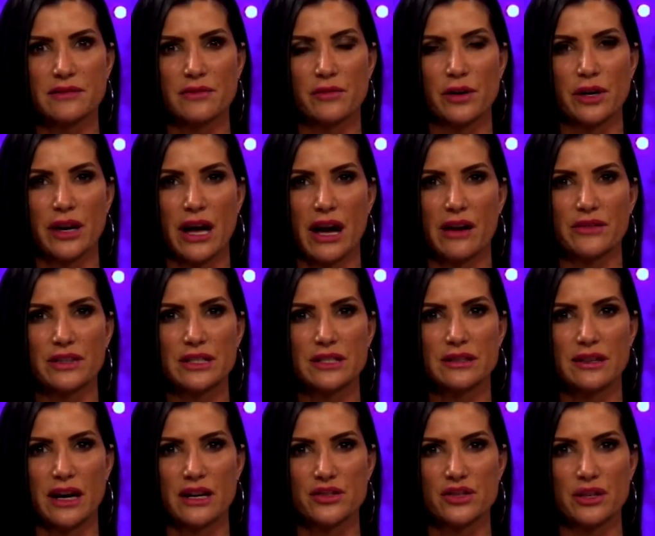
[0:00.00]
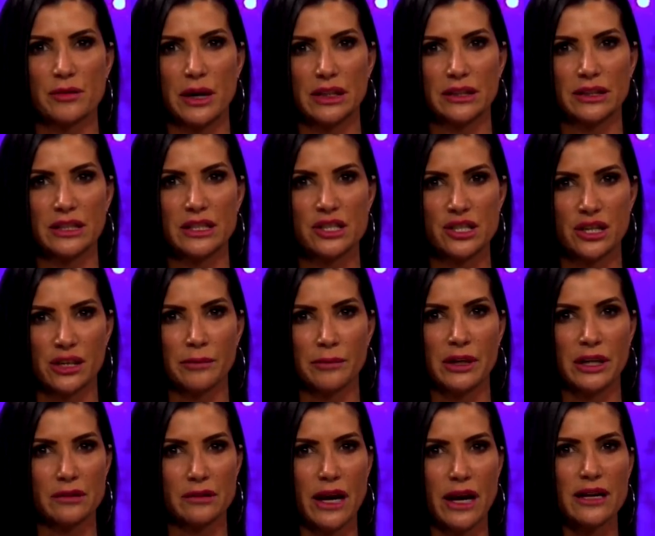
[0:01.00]
If we're to have a discussion about
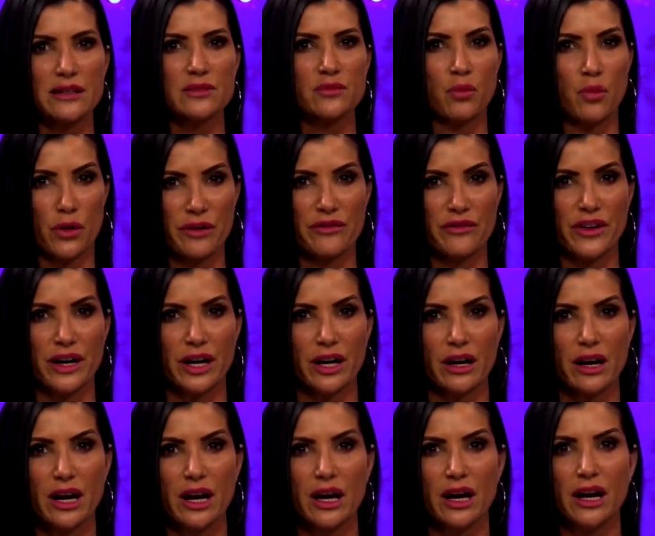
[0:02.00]
legitimate class warfare,